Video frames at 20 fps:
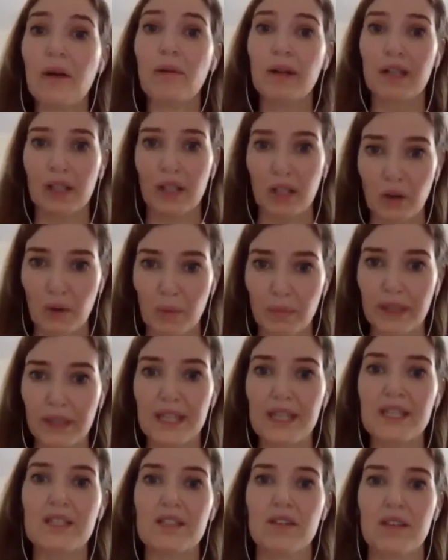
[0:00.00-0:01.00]
globally
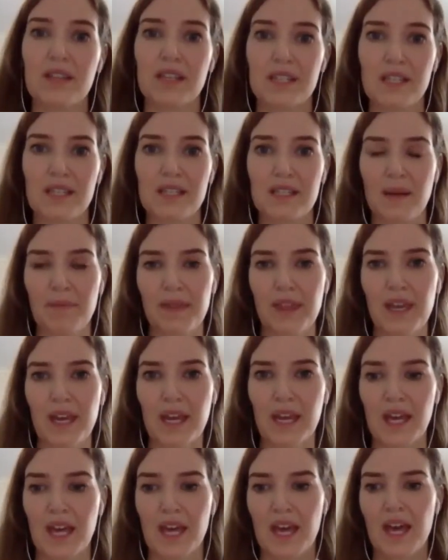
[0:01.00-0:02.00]
so this is something
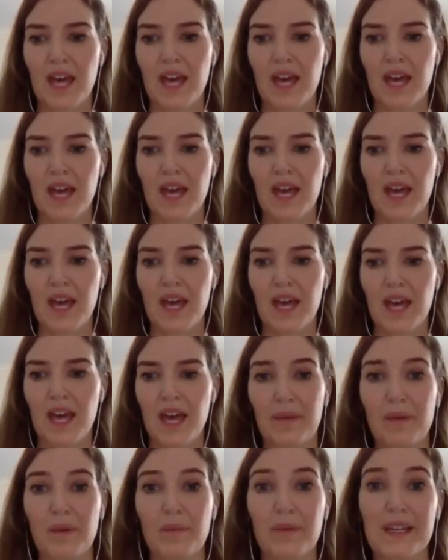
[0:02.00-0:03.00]
that I
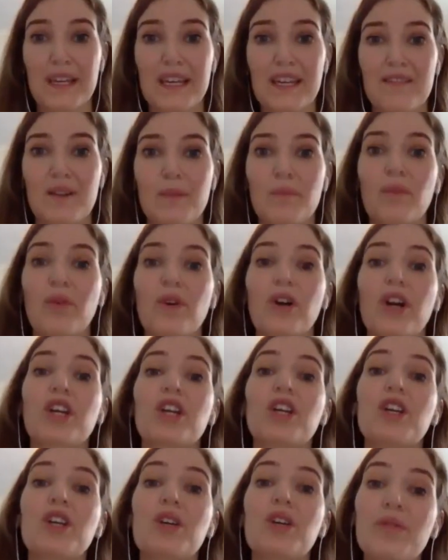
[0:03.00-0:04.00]
think we're probably even more
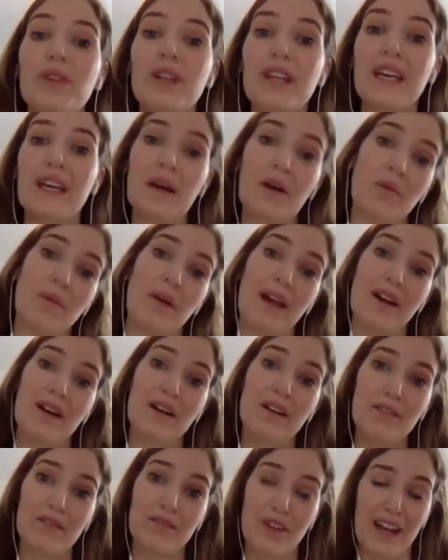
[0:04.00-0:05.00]
acutely aware
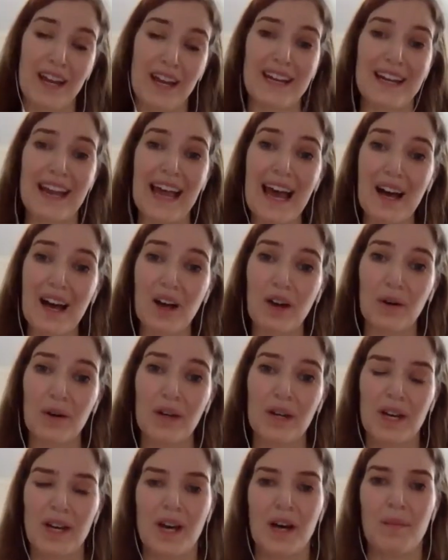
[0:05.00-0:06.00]
of right now
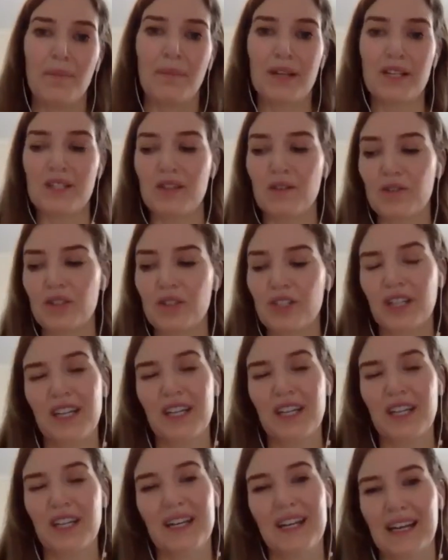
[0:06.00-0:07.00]
but social
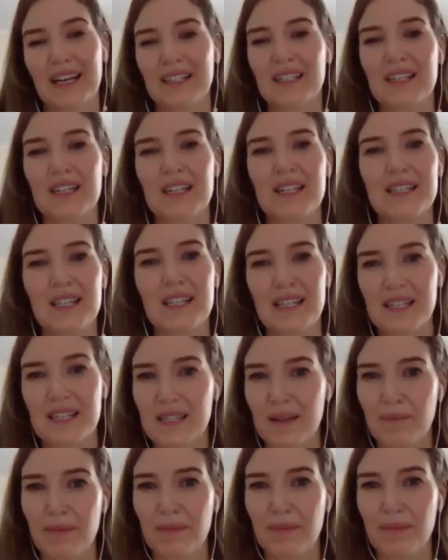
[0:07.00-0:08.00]
connectedness is
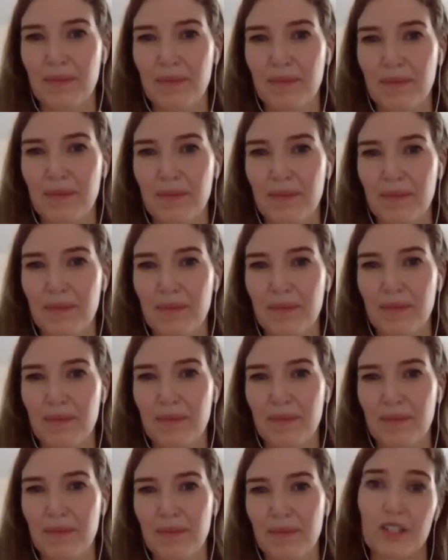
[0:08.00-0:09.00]
something
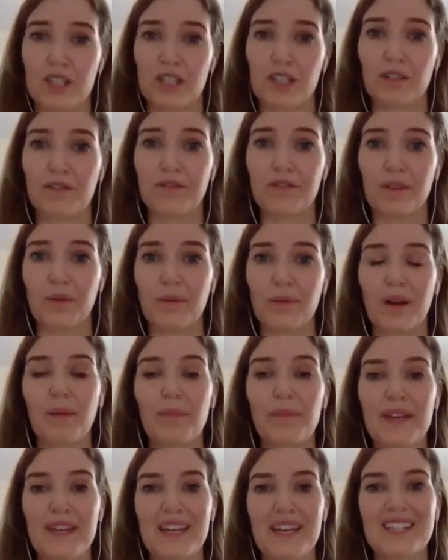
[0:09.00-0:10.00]
hugely beneficial
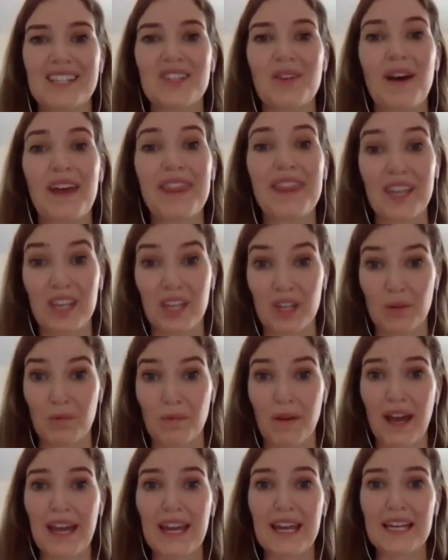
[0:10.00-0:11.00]
for well-being so i think
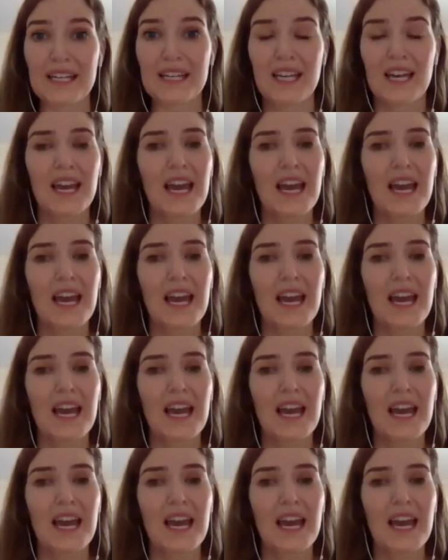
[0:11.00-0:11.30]
you're right